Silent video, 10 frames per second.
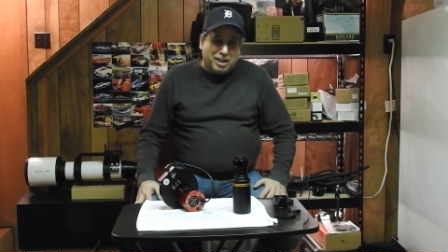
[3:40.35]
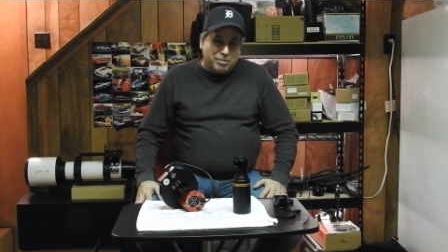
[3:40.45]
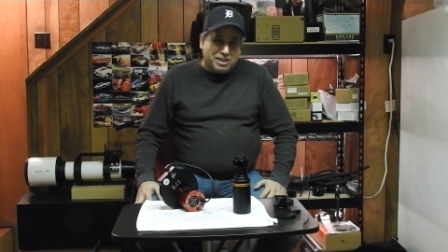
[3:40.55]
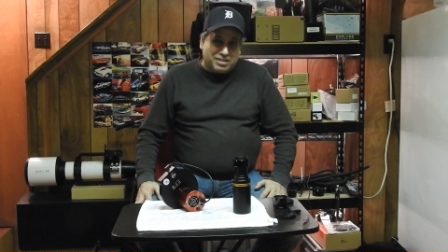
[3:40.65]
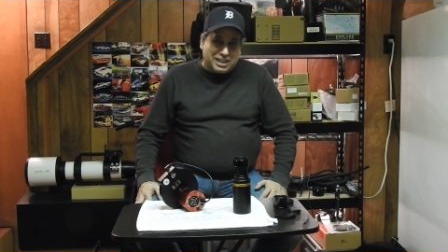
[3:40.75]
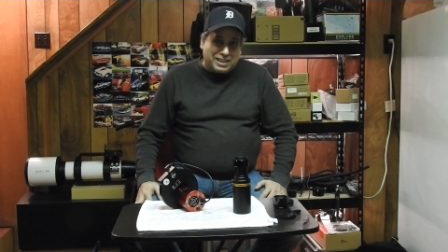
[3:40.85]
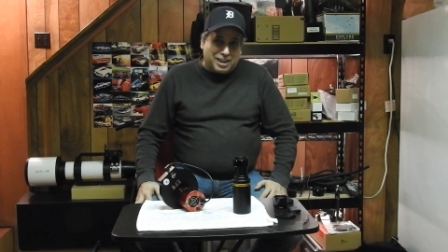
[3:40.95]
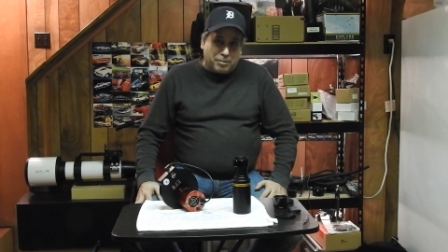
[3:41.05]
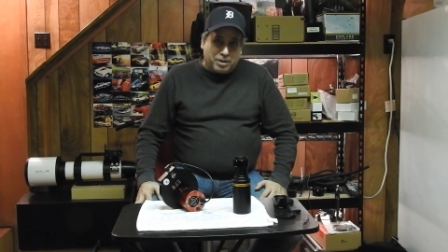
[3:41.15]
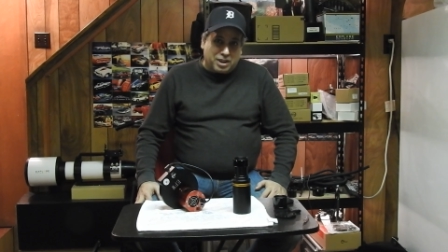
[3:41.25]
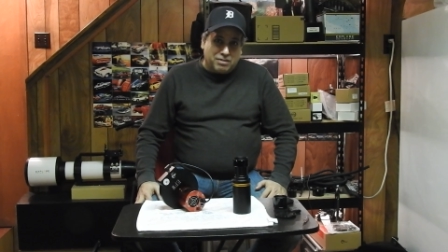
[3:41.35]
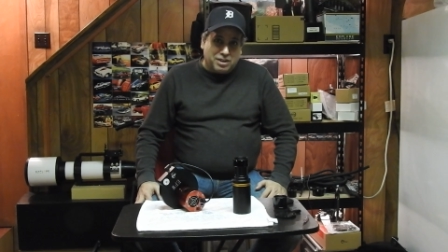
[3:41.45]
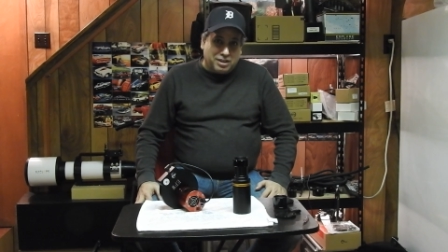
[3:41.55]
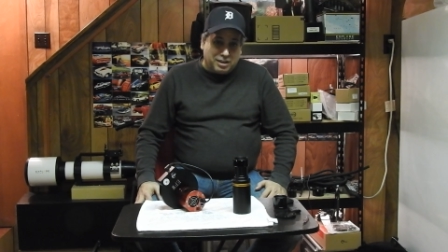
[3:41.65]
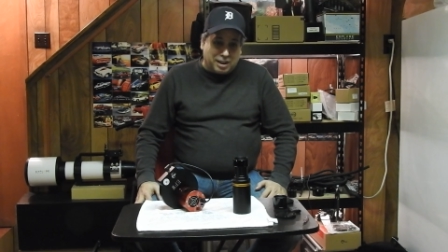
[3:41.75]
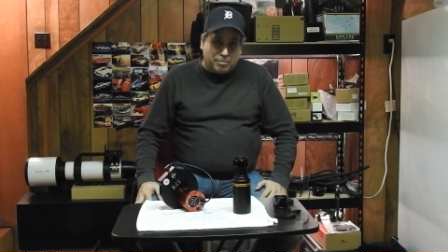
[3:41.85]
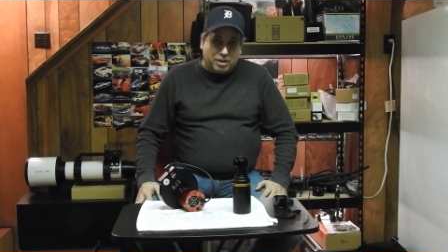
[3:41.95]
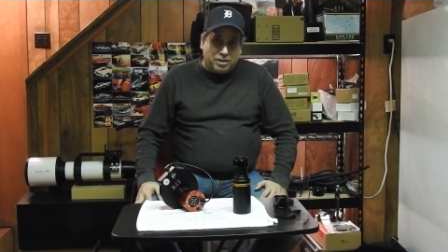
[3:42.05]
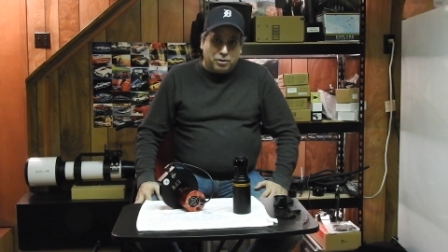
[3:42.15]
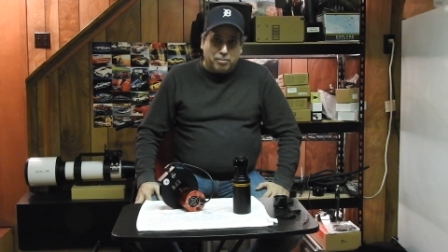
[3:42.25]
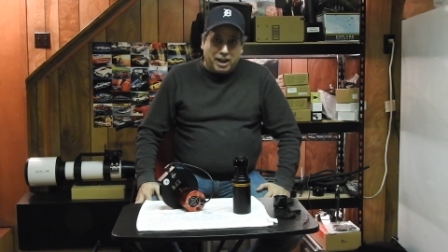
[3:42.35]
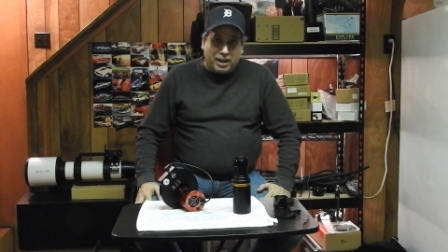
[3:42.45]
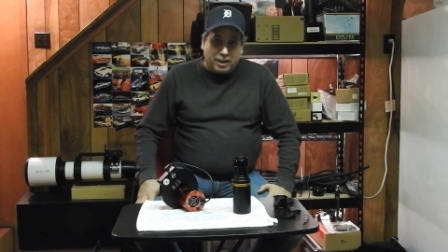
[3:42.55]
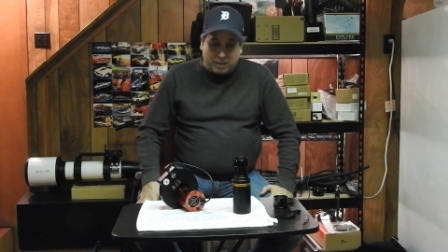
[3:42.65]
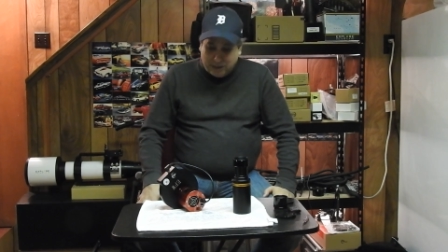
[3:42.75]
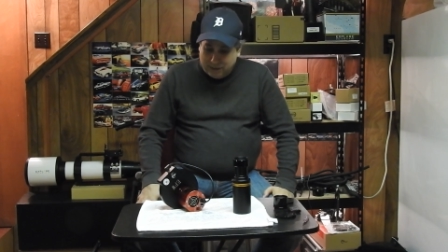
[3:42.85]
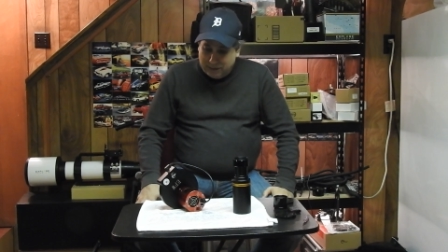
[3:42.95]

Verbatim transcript: Maybe it's not that big of a deal. I'm being dramatic.